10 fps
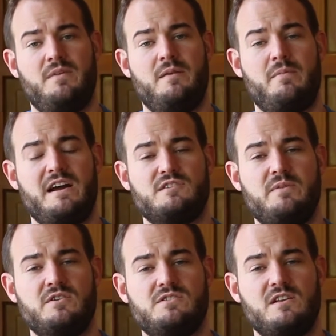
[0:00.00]
In my
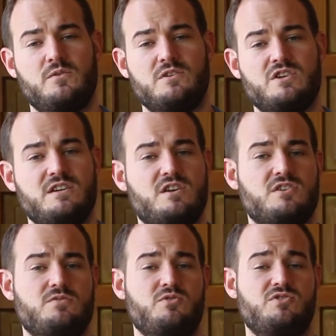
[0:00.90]
experience dealing with Chase
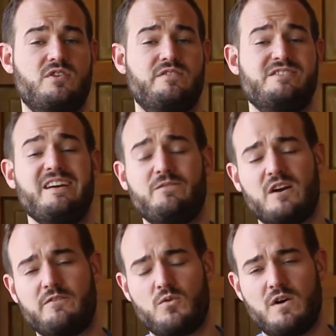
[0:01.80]
customer service, if
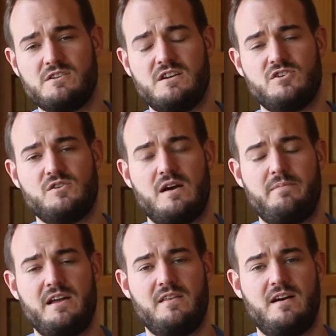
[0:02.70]
there ever was an issue, I
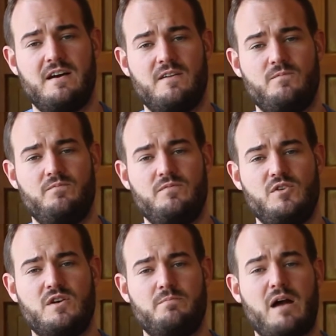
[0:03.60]
bet
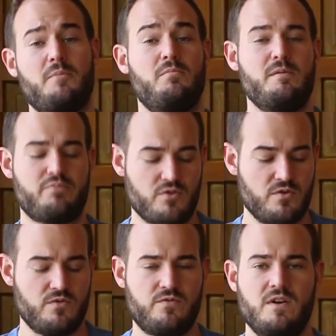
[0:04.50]
you could probably
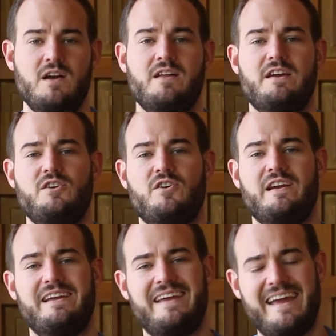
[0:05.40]
prove that you're
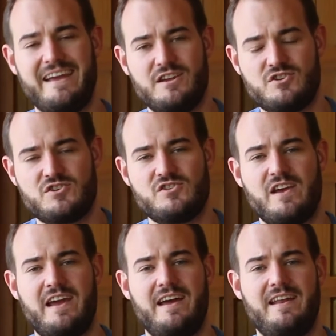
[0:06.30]
engaged,
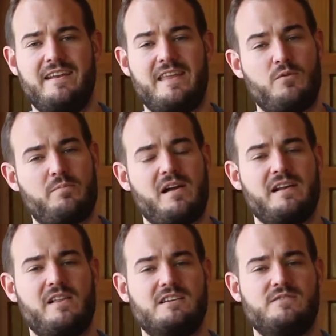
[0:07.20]
and they would
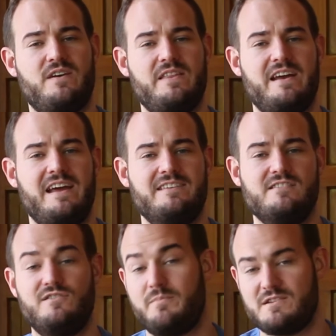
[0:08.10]
probably classify that as
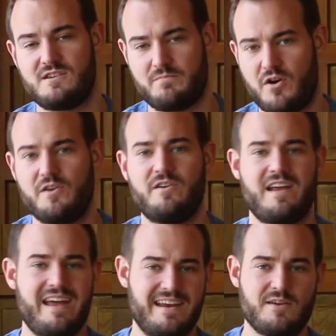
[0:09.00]
a domestic partner
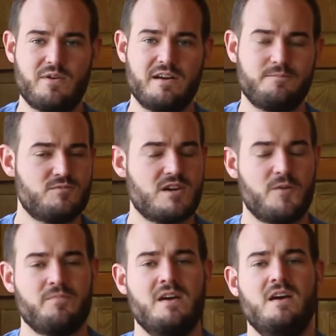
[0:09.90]
anyway.
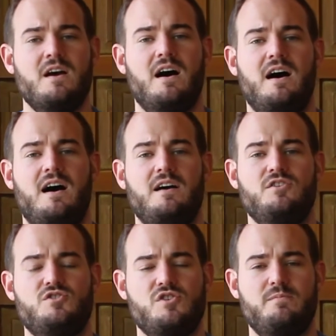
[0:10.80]
So
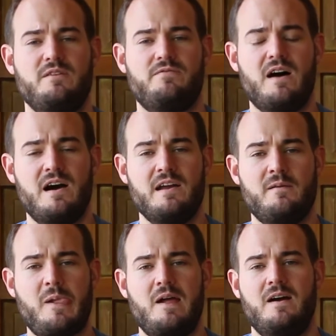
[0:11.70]
you should be
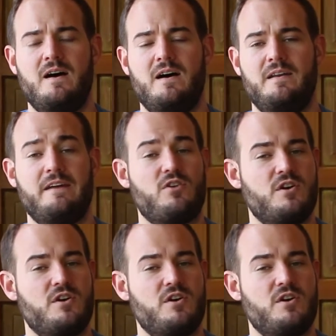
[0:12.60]
fine. Never